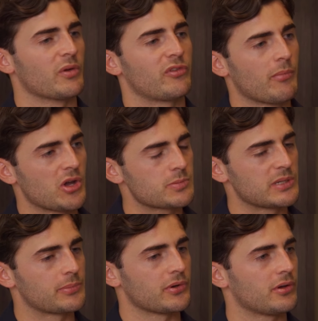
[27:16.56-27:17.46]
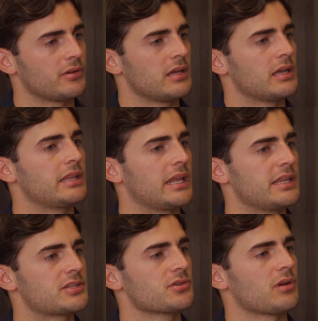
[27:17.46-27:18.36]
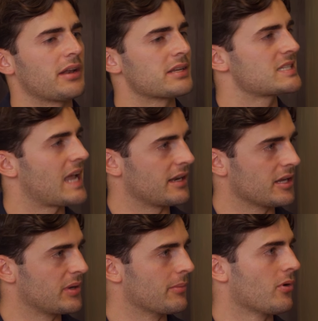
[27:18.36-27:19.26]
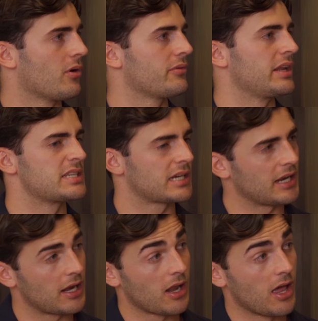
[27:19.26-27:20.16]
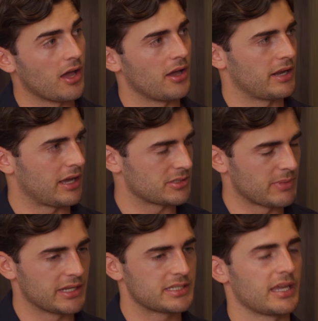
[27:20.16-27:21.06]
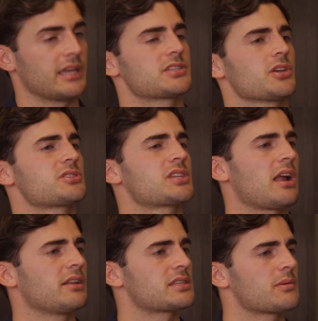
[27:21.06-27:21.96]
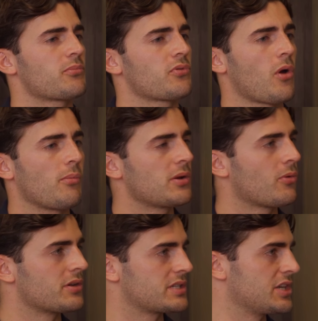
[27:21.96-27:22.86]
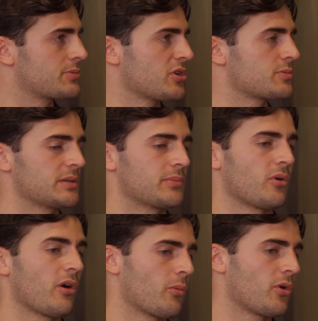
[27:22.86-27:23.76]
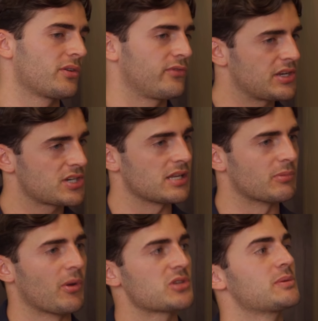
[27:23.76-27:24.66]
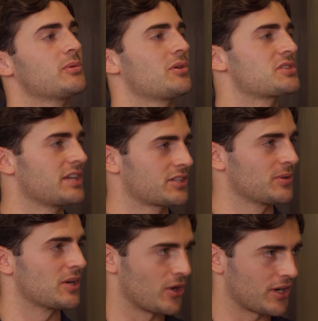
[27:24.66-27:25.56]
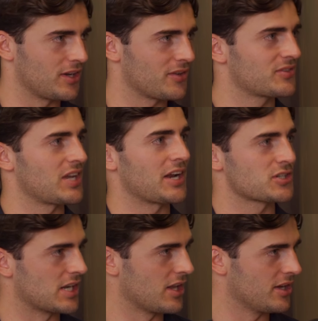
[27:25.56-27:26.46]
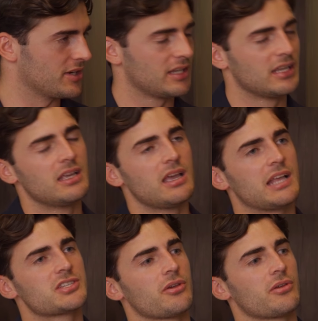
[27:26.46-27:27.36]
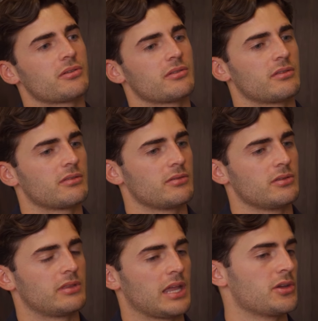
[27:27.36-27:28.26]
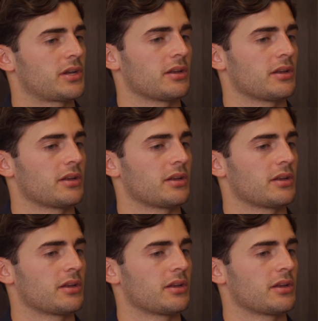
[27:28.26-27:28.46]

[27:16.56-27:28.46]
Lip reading: But for most people, they need to understand it a bit more. They need to kind of learn how to meditate. And so silence probably won't teach most people, or it would eventually, but most people won't stick to it long enough to actually learn. And so then